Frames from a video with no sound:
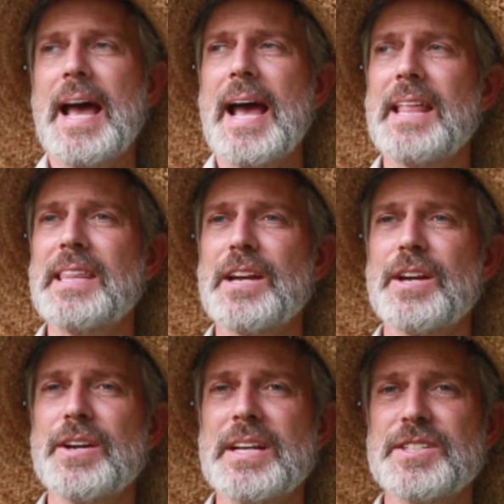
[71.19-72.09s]
and
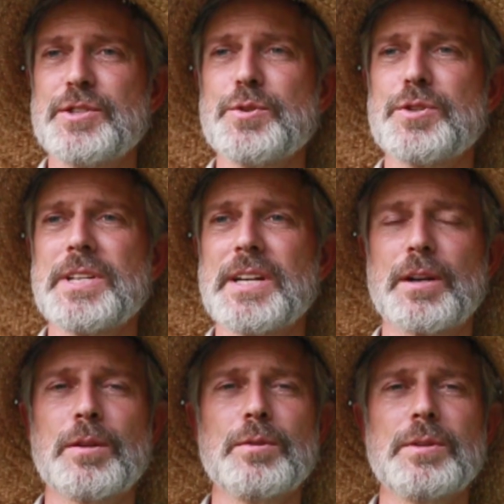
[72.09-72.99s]
there is usually
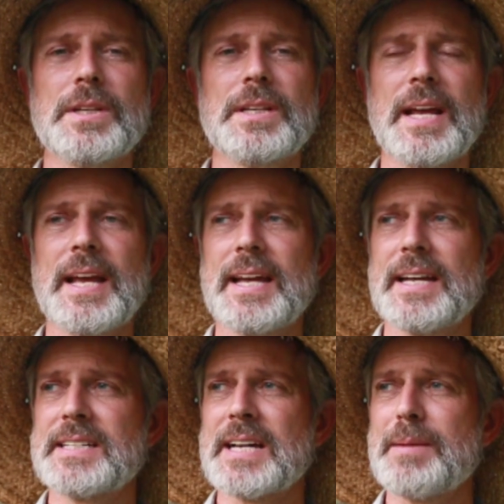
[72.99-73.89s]
included
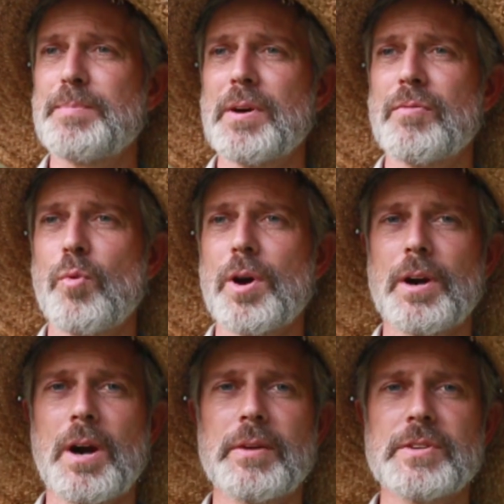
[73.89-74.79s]
a type of
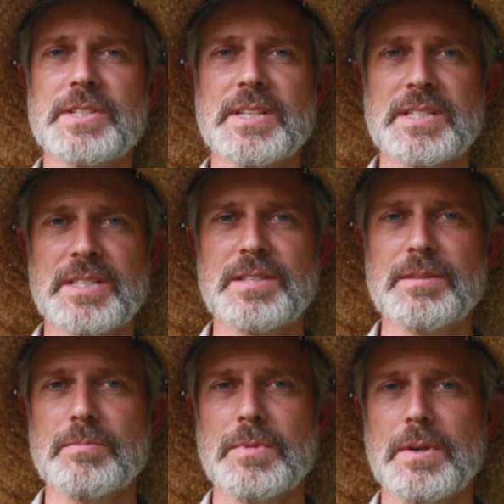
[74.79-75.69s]
water harvesting system